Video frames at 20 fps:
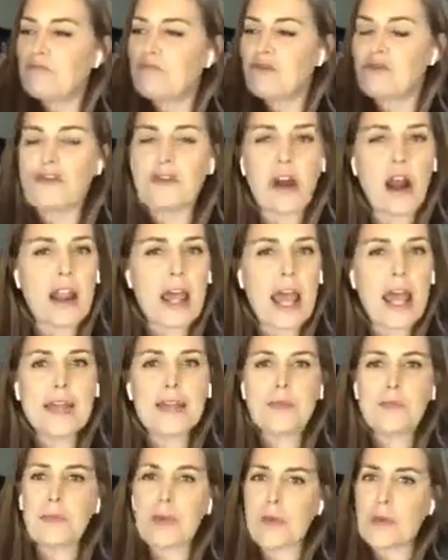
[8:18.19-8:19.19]
Front
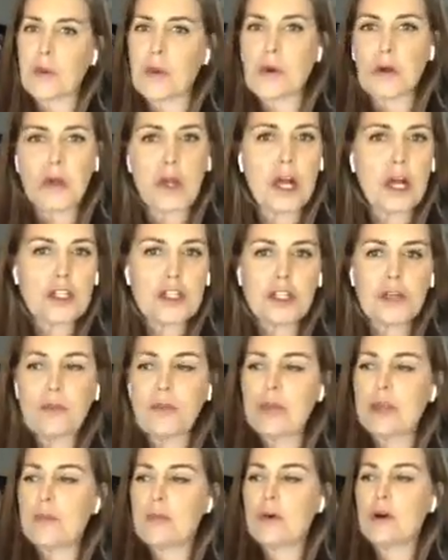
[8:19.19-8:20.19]
end, people are launching
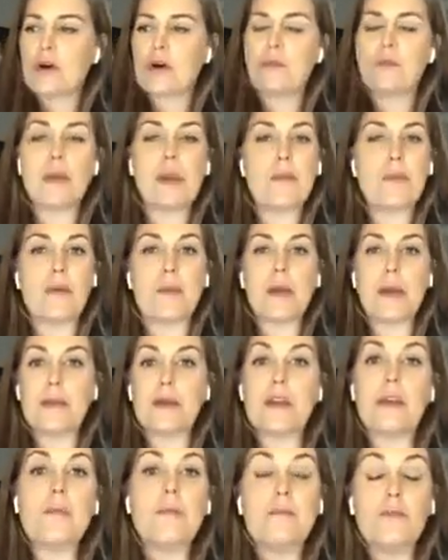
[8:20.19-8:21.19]
people
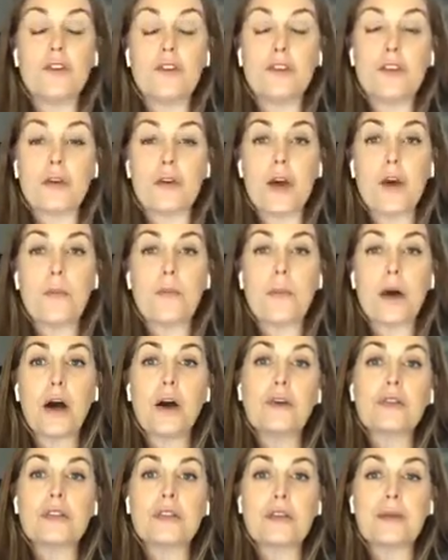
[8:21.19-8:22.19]
maybe do their own
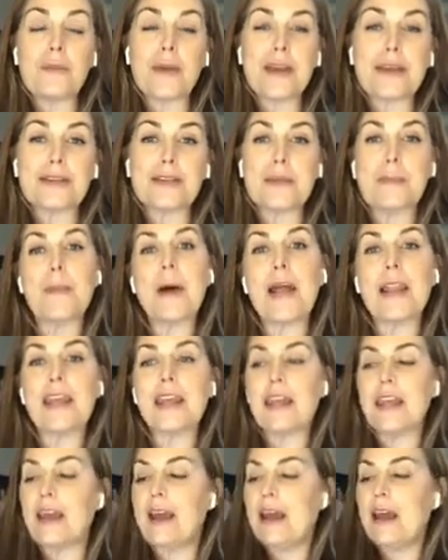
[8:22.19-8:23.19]
post and make some
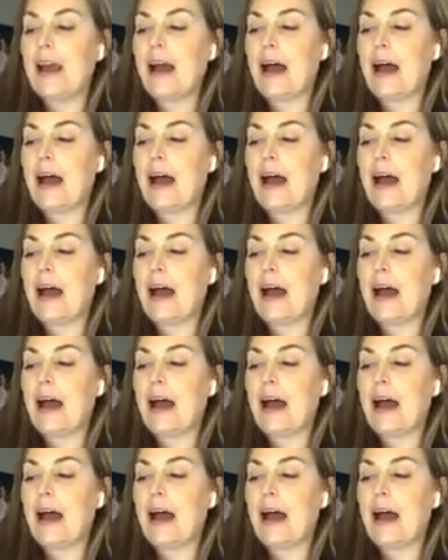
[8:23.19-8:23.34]
money.